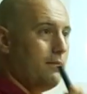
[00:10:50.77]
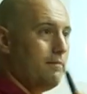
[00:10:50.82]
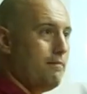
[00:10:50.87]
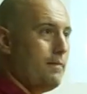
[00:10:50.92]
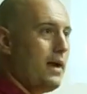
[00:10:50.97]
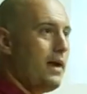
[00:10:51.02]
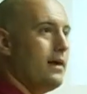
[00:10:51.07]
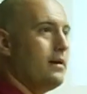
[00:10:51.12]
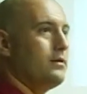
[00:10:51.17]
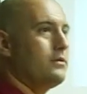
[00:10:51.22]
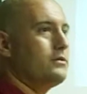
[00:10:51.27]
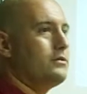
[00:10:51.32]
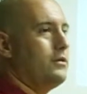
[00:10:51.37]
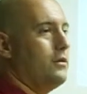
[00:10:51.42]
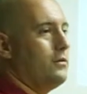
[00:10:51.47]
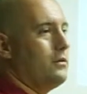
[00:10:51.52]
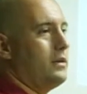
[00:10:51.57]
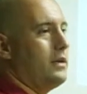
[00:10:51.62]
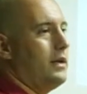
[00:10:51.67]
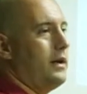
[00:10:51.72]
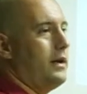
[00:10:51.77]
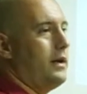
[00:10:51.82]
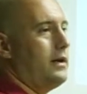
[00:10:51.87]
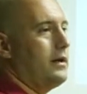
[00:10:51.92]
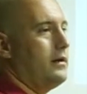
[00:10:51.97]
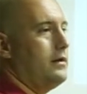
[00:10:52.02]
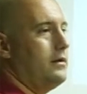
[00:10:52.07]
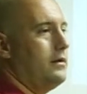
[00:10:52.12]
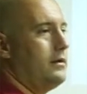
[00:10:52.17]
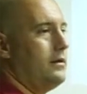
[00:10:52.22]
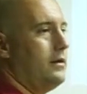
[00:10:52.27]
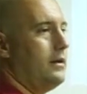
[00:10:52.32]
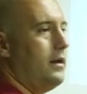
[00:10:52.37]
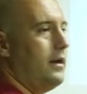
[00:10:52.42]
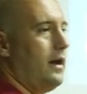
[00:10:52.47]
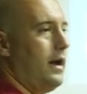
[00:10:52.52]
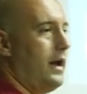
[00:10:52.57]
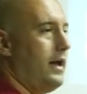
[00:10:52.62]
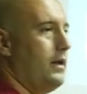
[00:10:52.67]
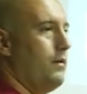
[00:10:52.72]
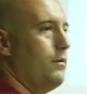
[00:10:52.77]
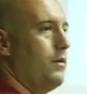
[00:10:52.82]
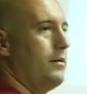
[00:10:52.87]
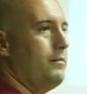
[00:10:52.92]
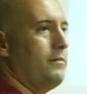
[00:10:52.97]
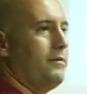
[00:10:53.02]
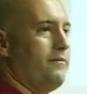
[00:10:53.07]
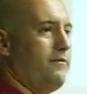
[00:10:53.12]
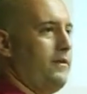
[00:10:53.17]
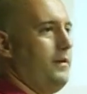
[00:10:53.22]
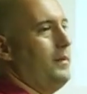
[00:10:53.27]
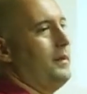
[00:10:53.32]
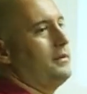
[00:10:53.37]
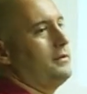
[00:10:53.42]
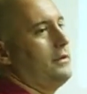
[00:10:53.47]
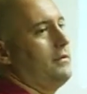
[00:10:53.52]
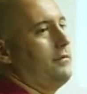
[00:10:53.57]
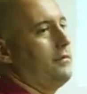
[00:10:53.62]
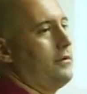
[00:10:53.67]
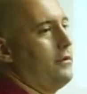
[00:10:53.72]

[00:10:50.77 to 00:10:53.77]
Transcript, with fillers: males don't like anyone but females of